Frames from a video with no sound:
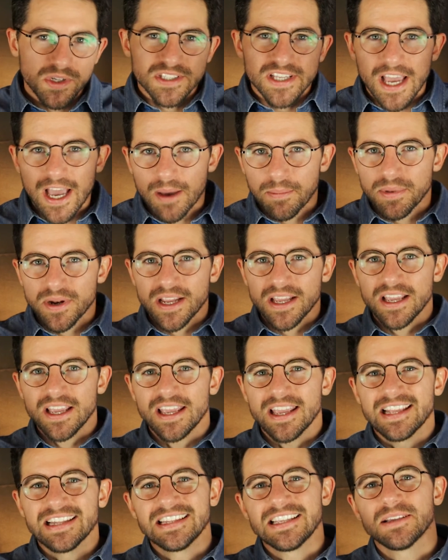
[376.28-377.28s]
what's happening
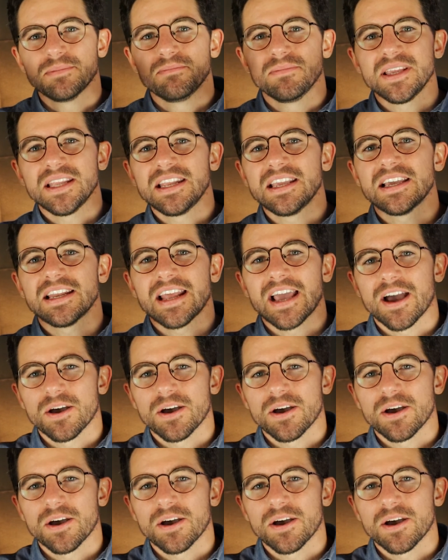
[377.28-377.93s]
in the immediate